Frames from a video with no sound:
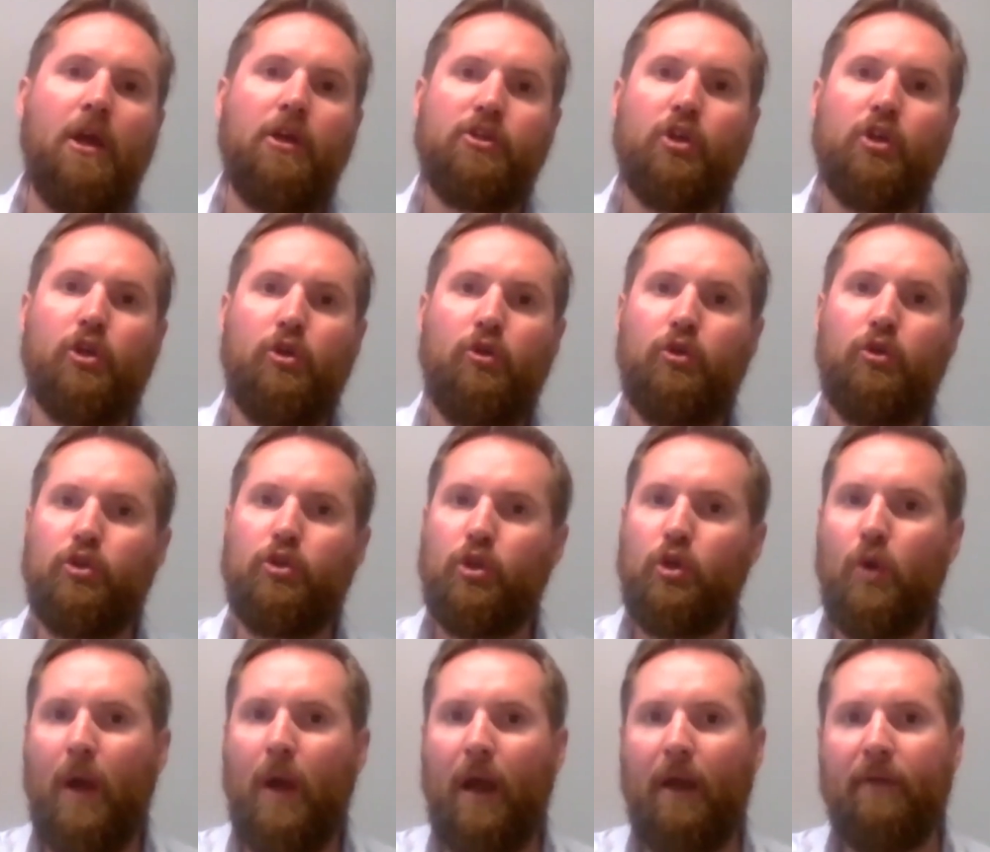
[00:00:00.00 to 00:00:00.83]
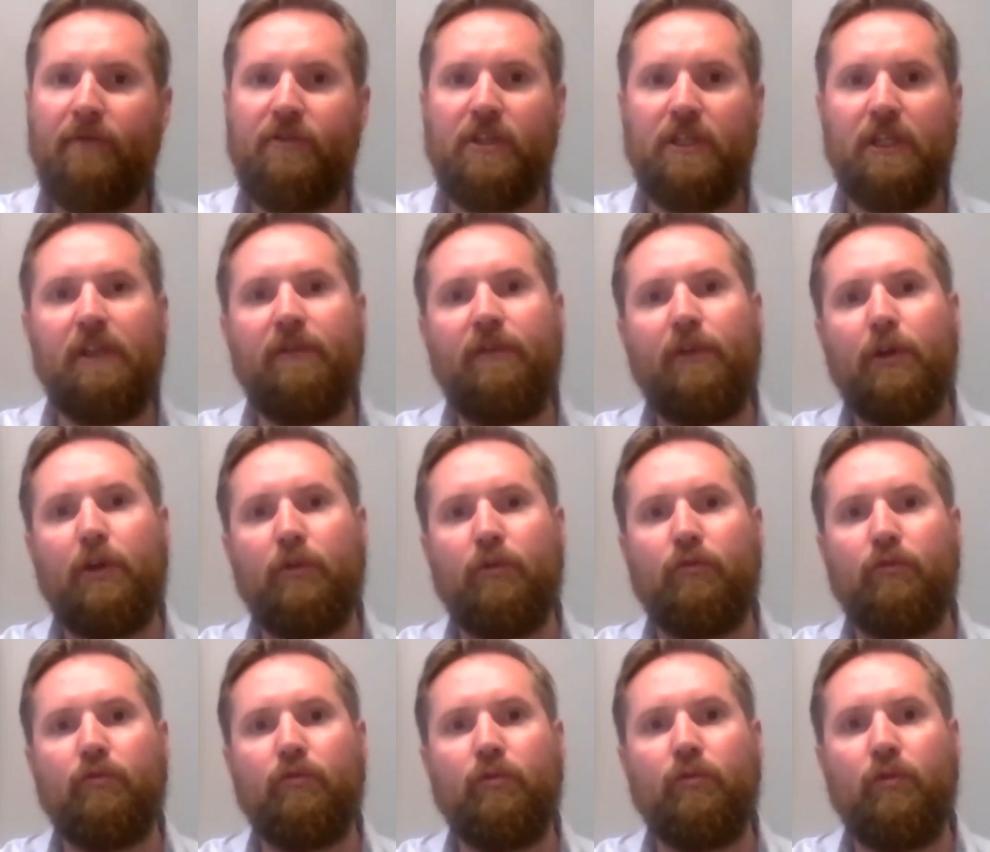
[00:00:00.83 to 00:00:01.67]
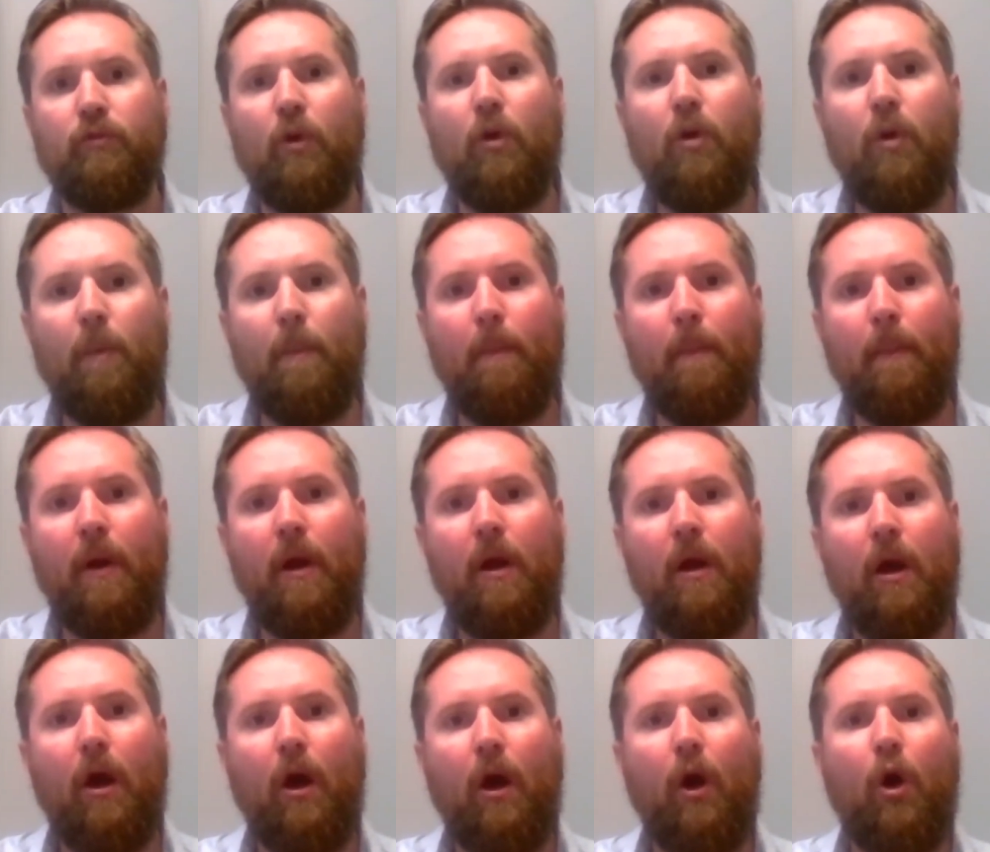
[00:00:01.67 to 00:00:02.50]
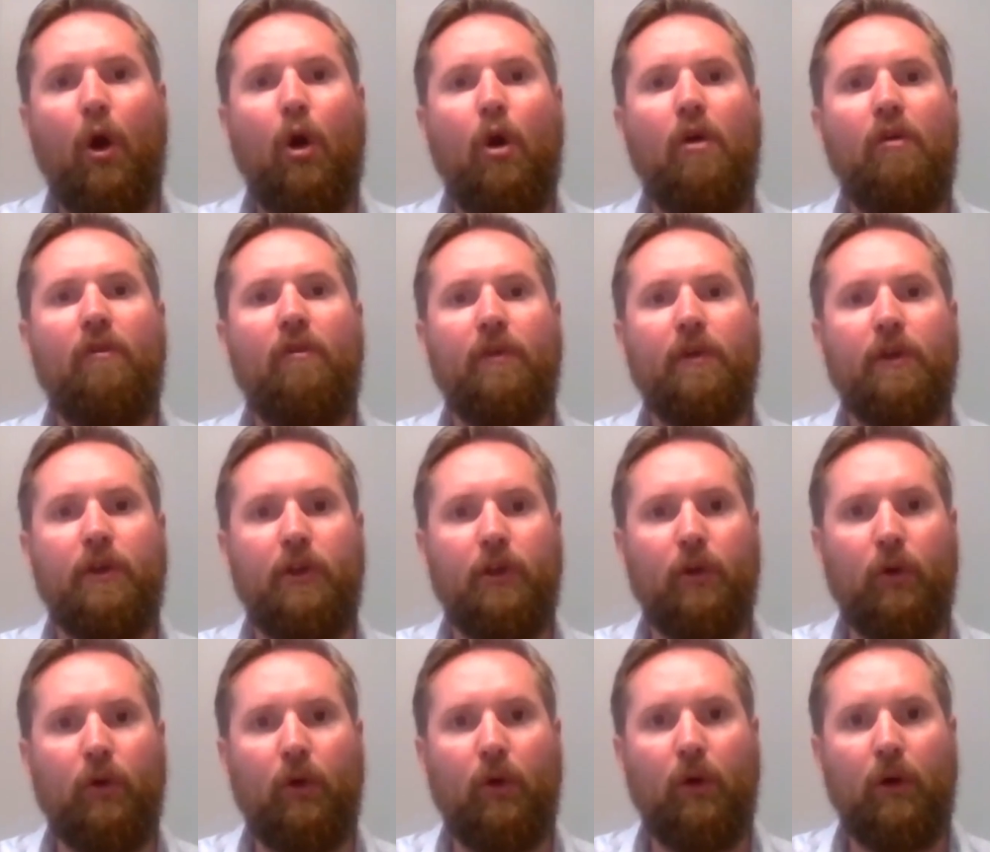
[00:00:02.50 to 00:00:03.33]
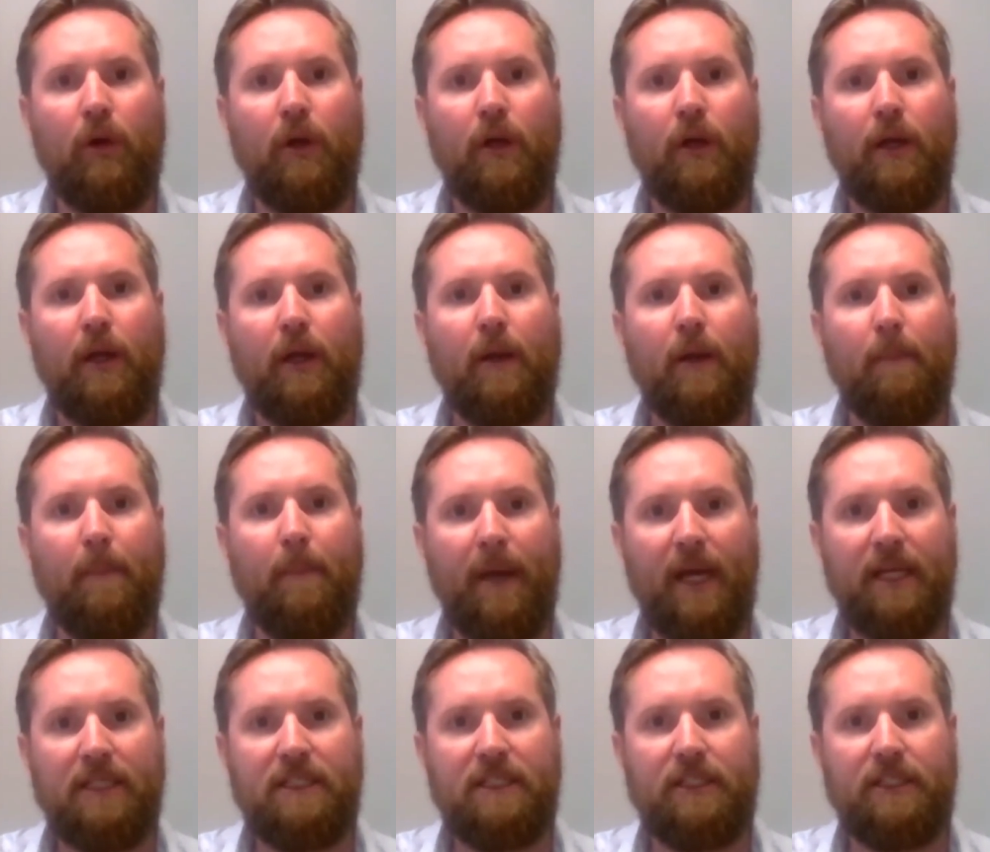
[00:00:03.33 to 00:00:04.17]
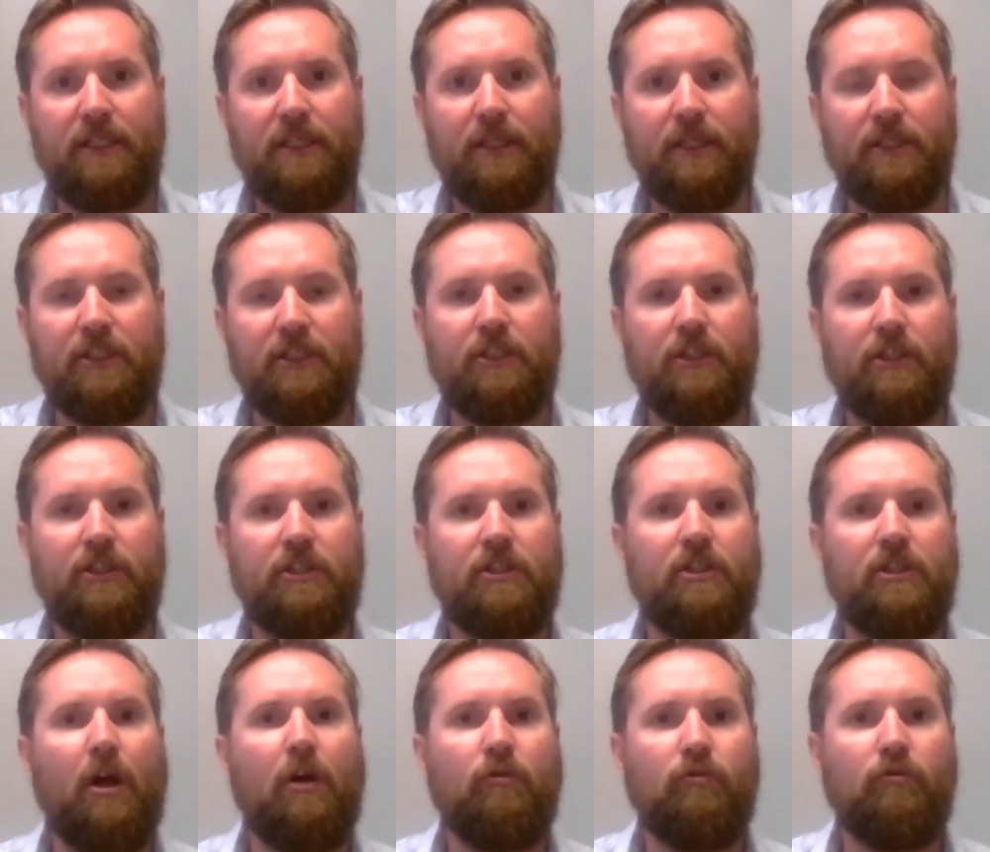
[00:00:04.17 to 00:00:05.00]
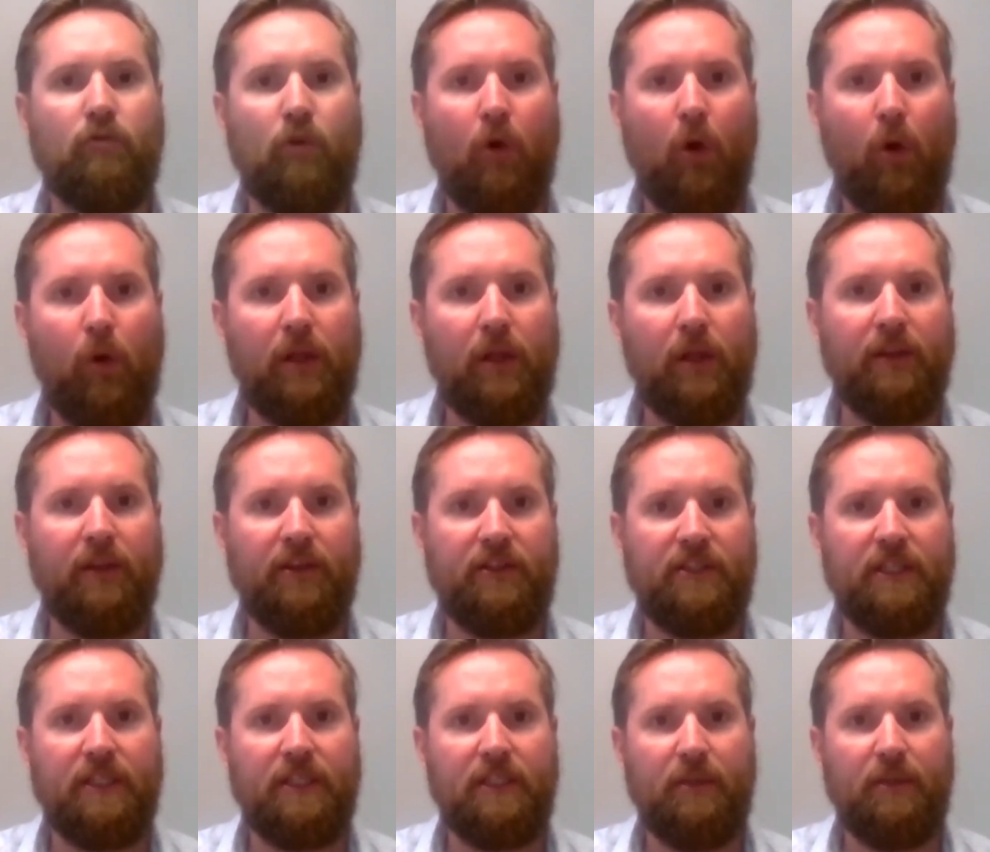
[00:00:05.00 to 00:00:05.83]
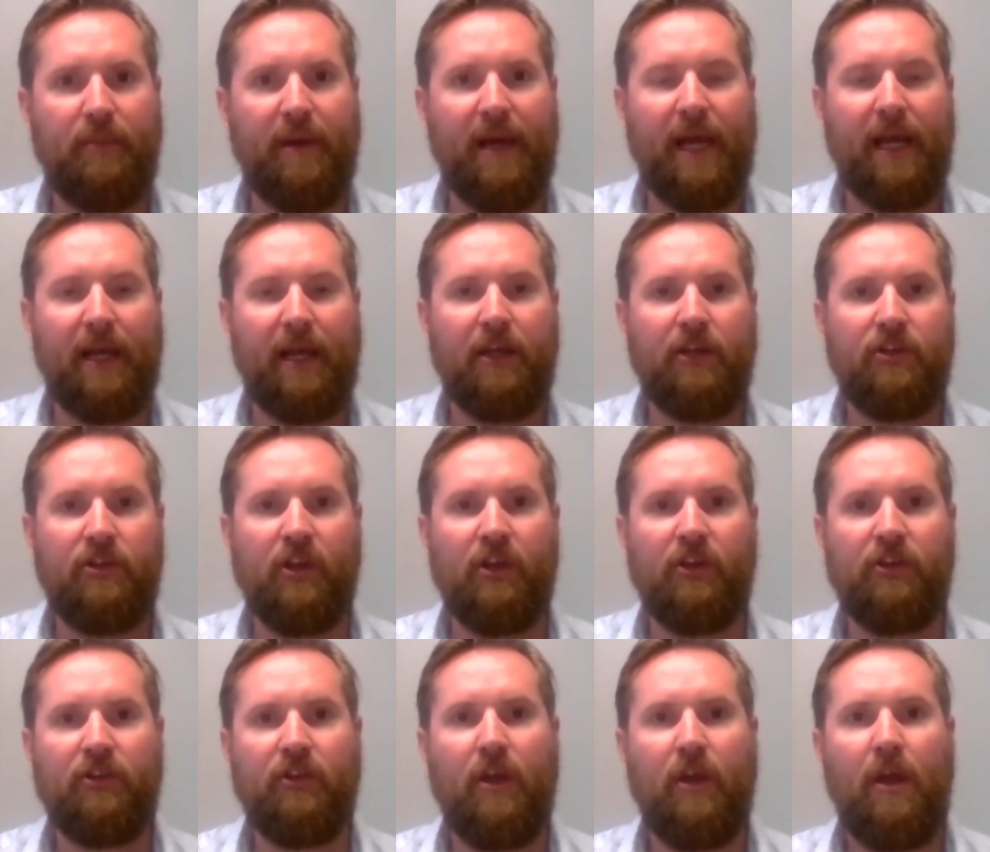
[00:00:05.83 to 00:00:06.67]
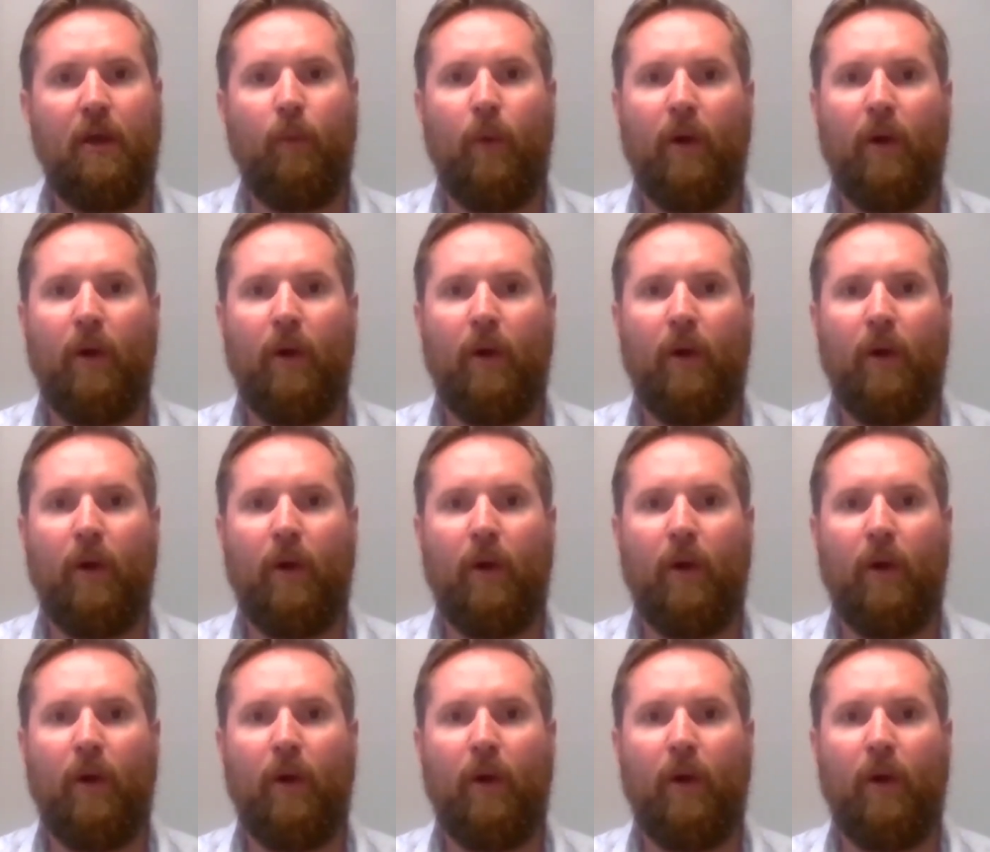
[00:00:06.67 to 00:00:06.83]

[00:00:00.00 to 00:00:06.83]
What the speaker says: So you do have significant room over your competitors to start rolling this into packages,